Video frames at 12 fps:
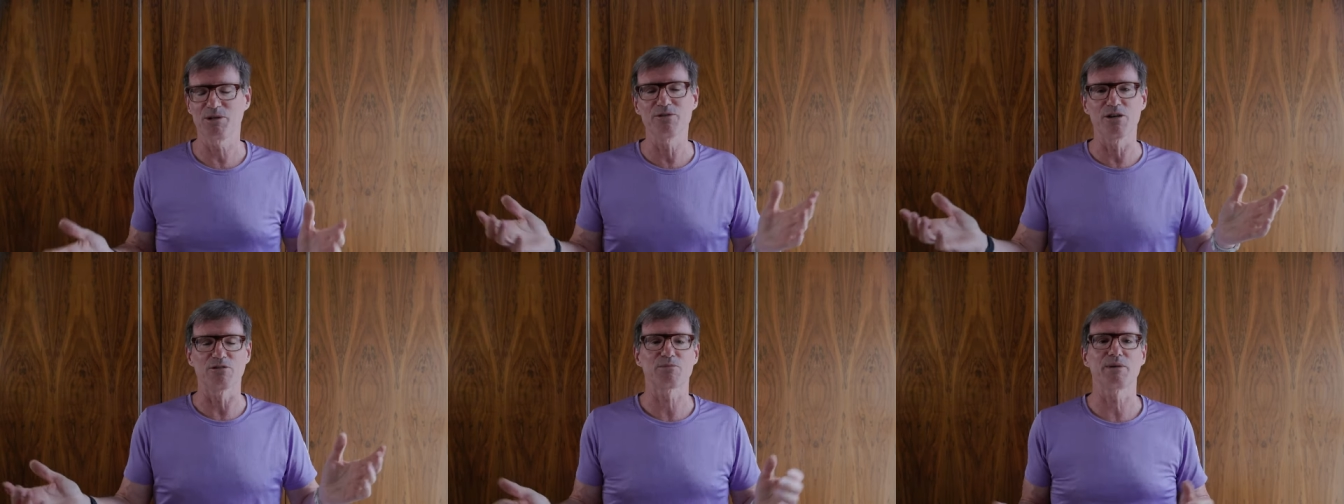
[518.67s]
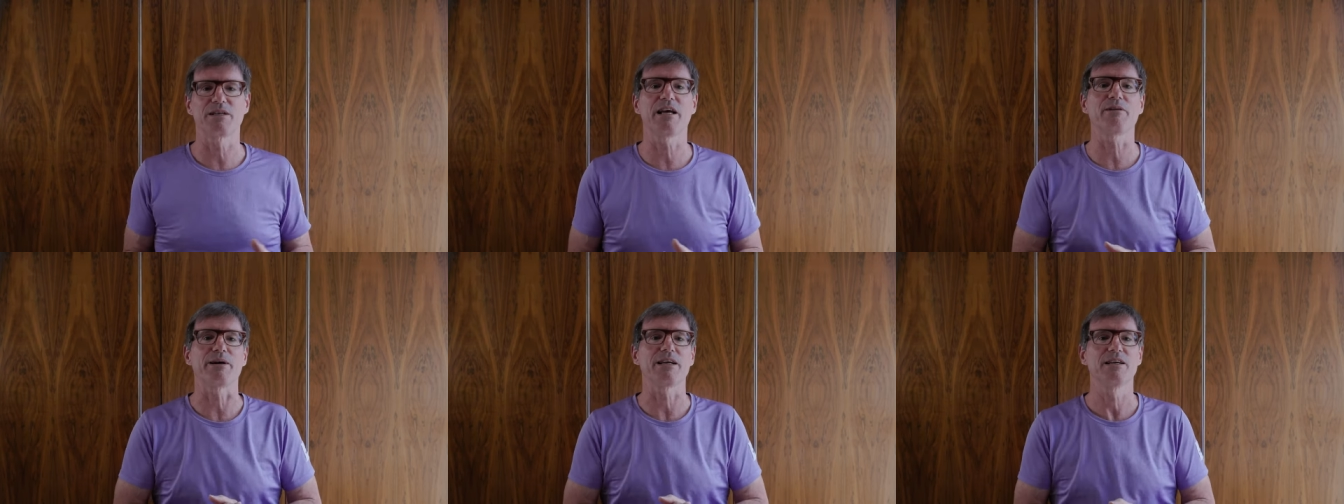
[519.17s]
Who knows? But
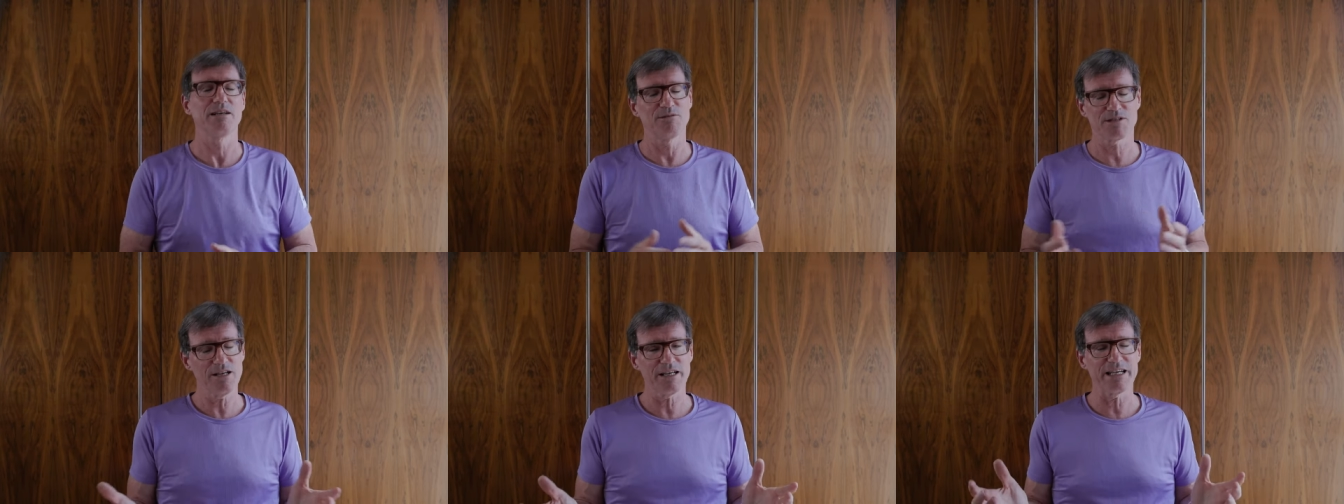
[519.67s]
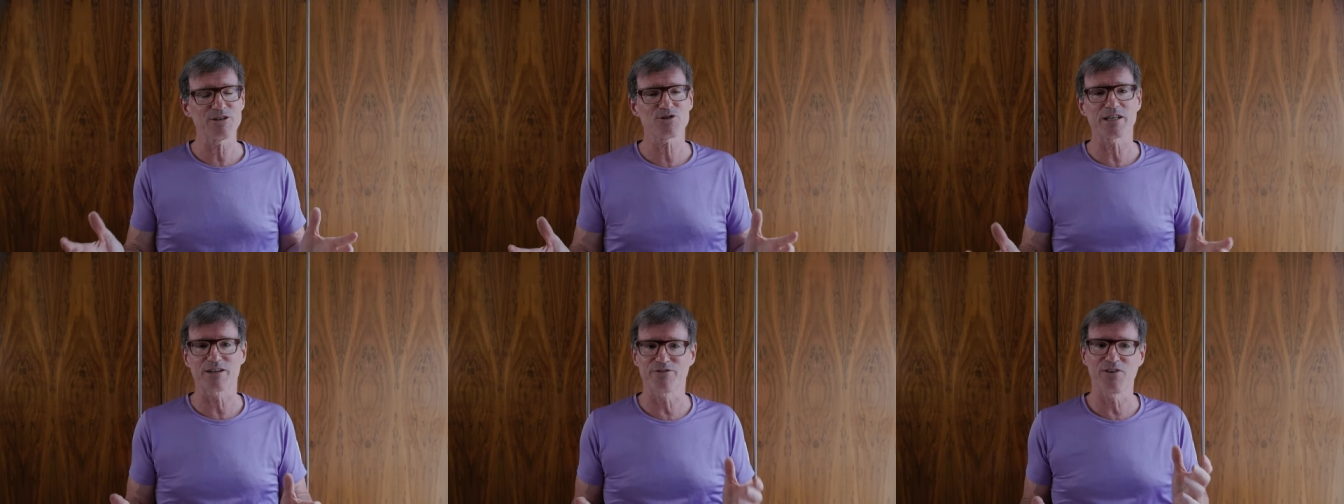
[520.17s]
anyway, it was kind of
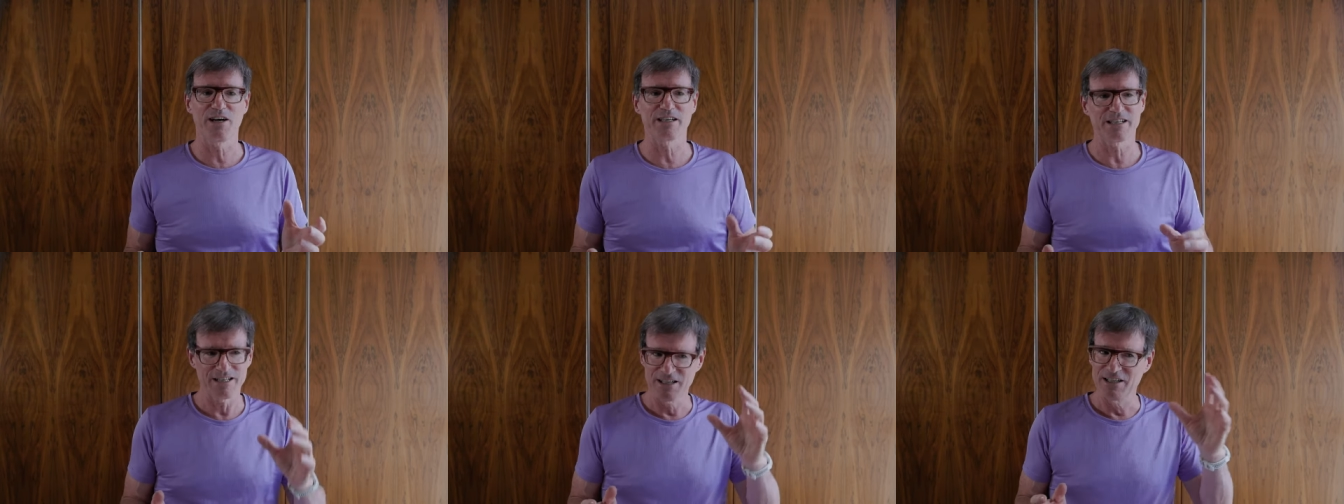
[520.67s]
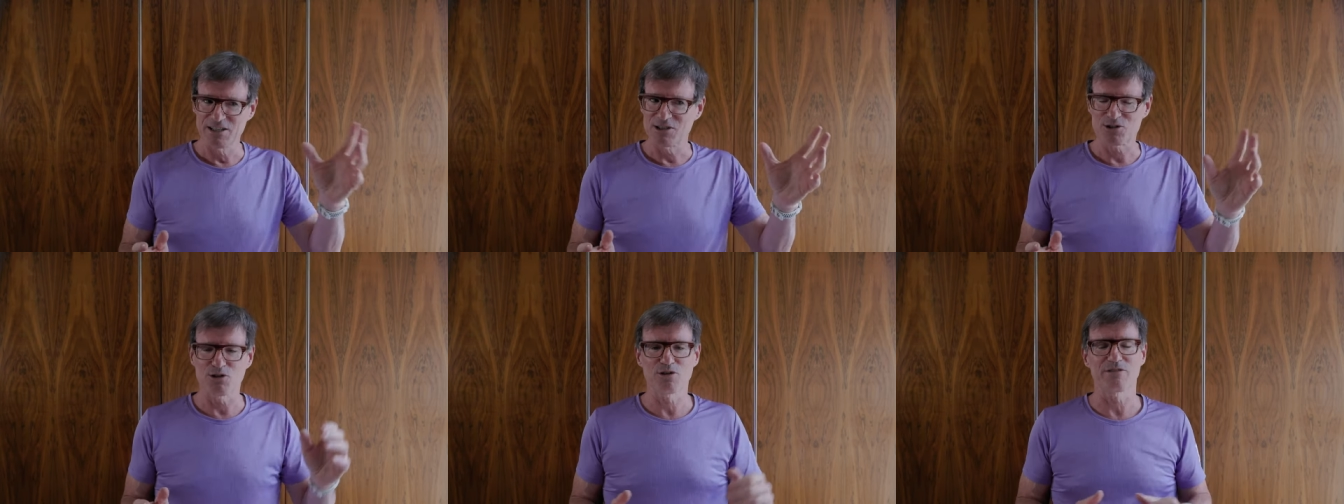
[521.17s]
interesting to find it
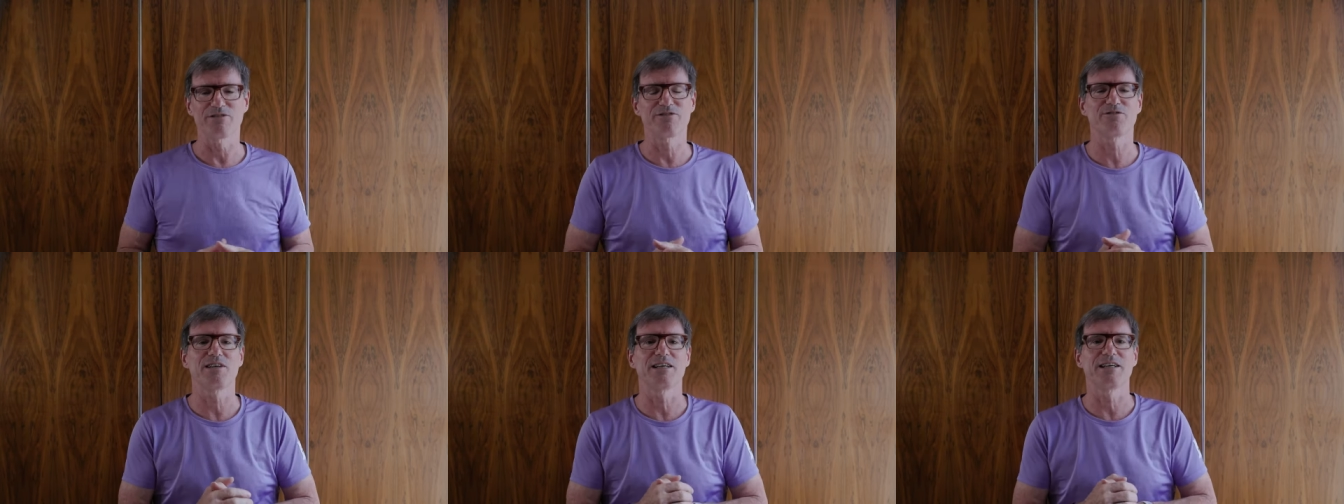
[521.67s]
sort of